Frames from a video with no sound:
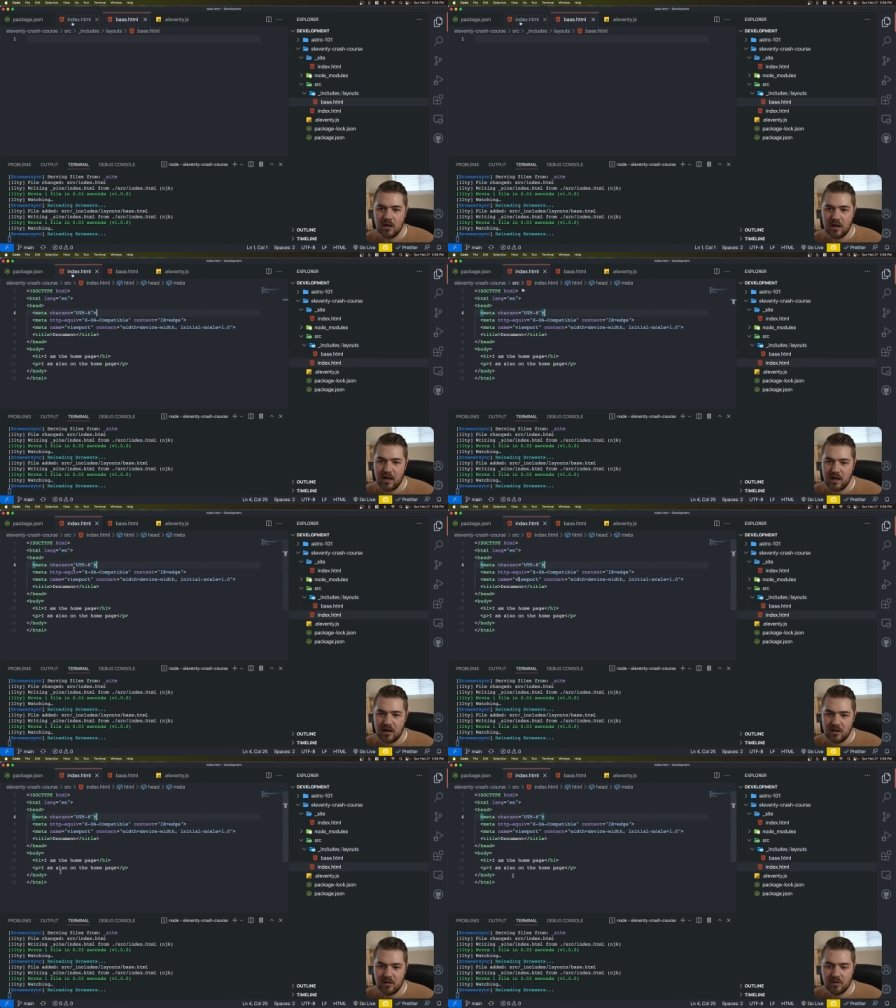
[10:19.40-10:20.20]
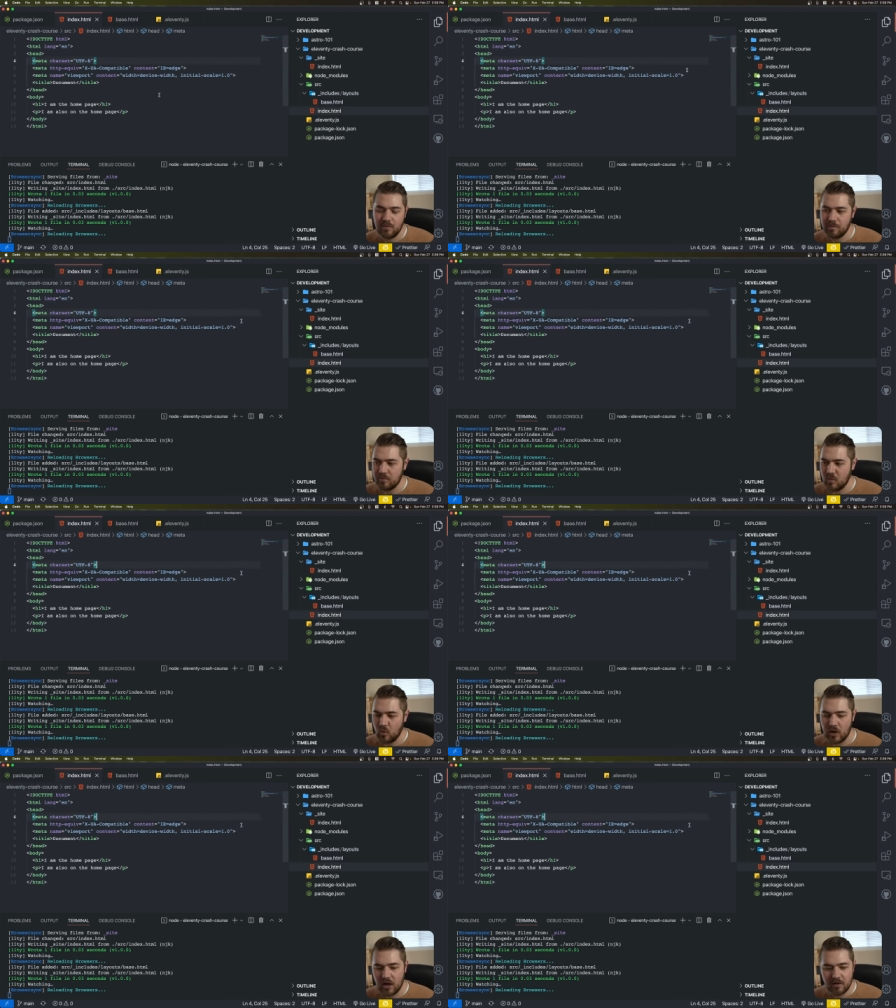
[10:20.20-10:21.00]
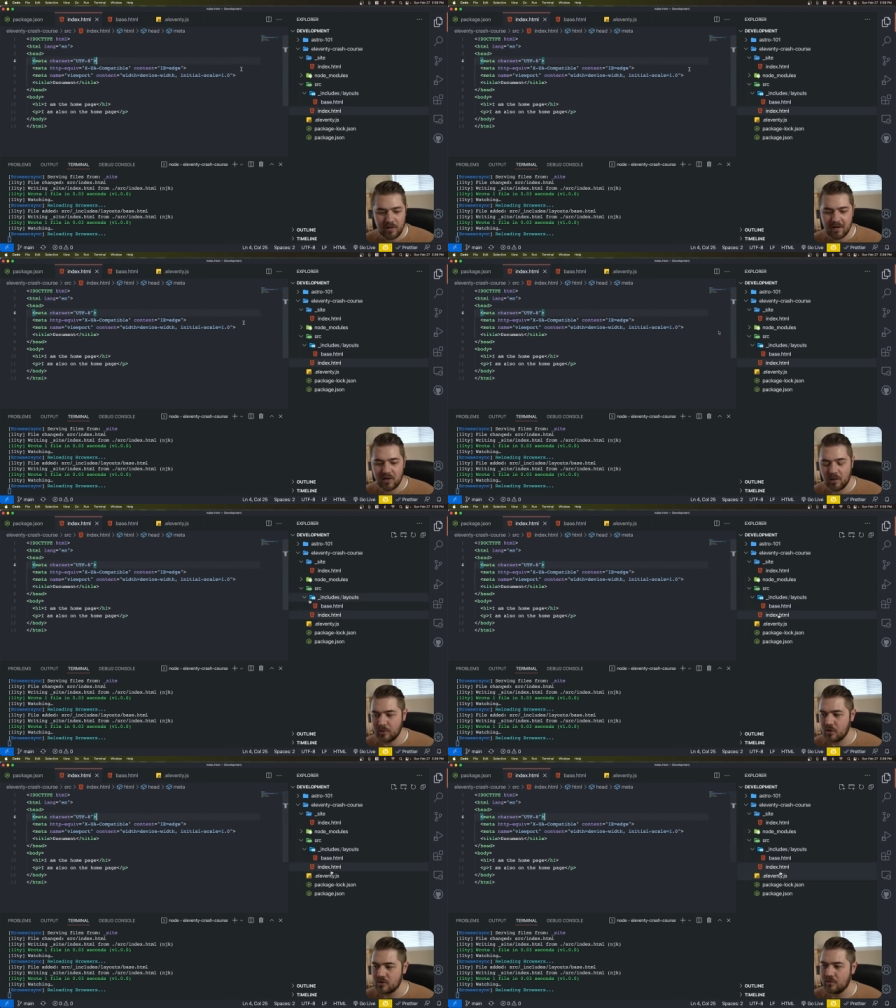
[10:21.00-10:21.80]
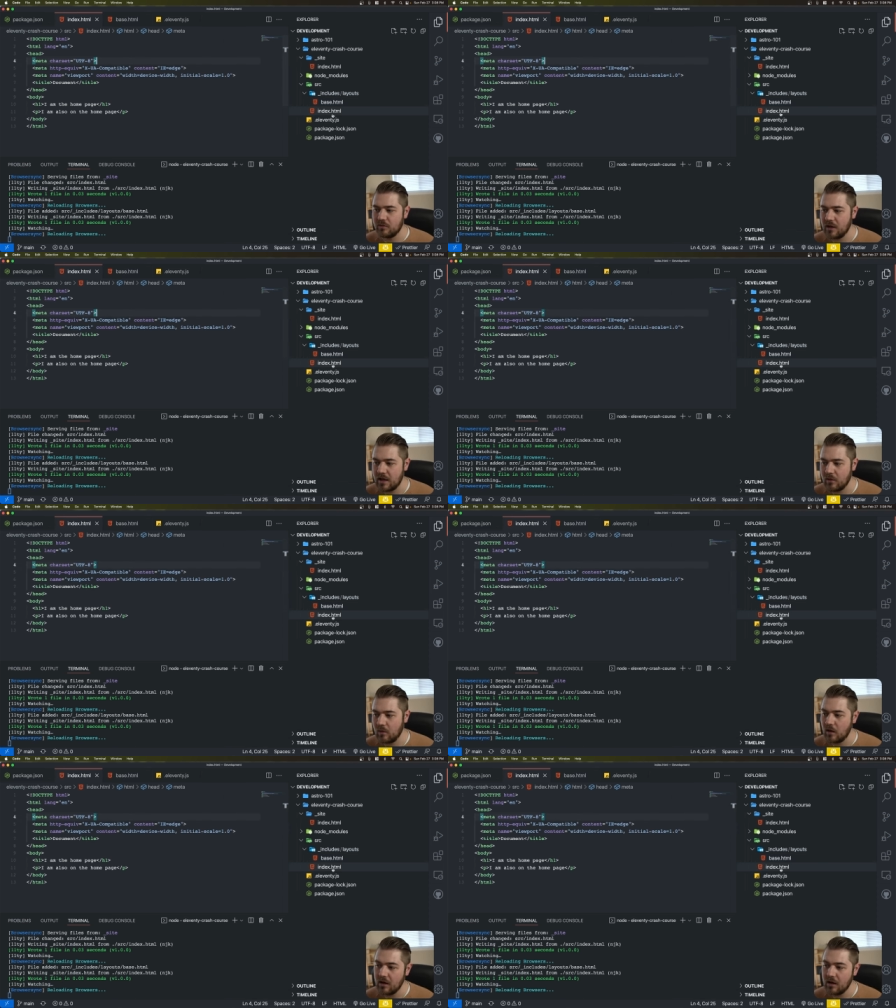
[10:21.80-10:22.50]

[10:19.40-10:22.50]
And we kind of have that approach of like,